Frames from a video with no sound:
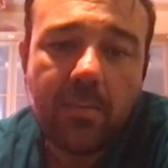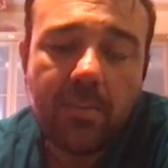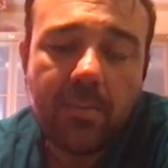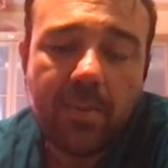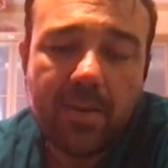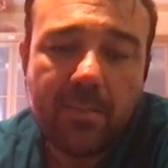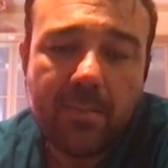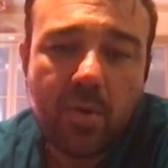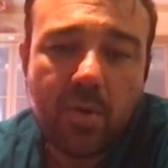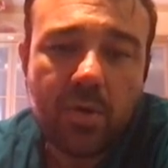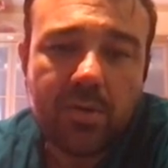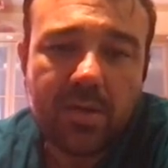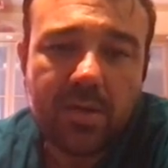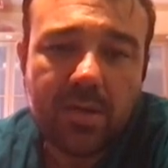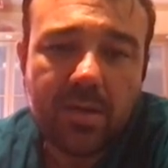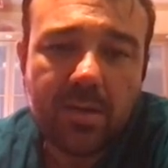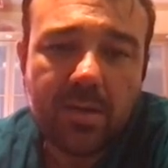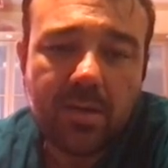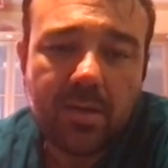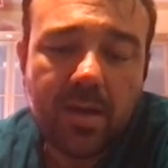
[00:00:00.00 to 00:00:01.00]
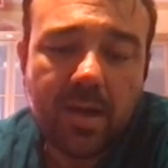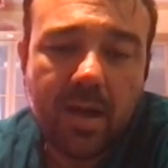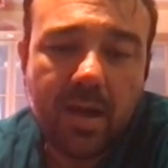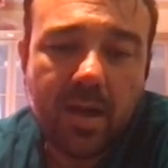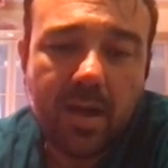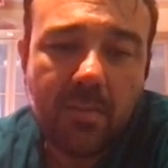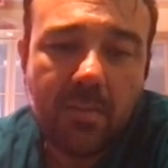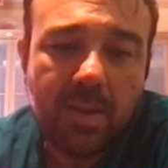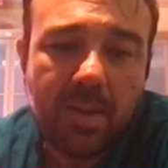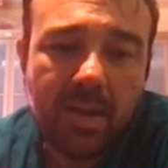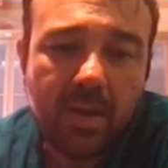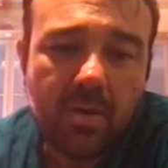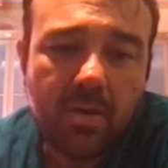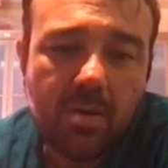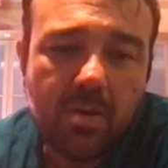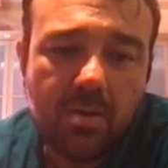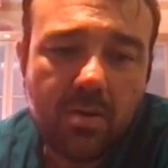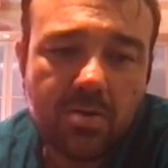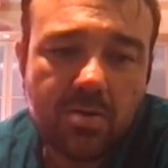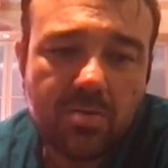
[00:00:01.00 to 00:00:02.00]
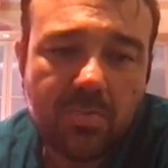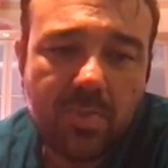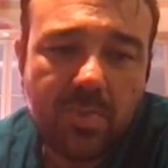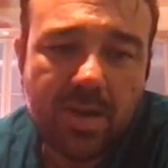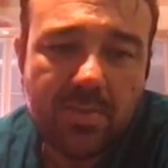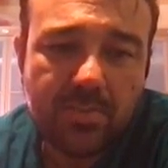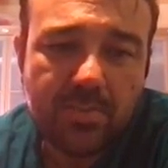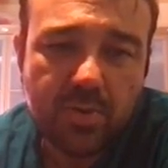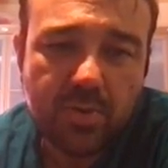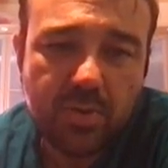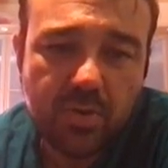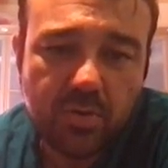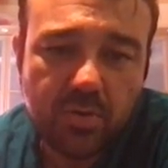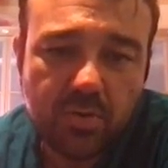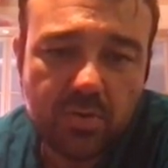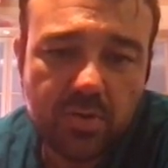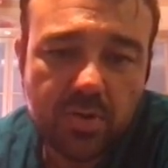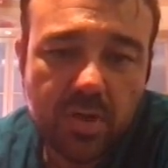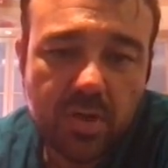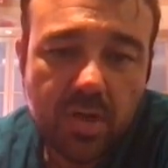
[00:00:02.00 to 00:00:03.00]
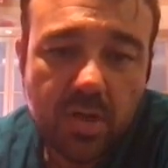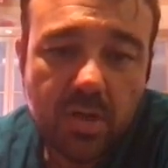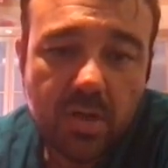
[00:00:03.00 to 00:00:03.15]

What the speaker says: primordial black holes might produce.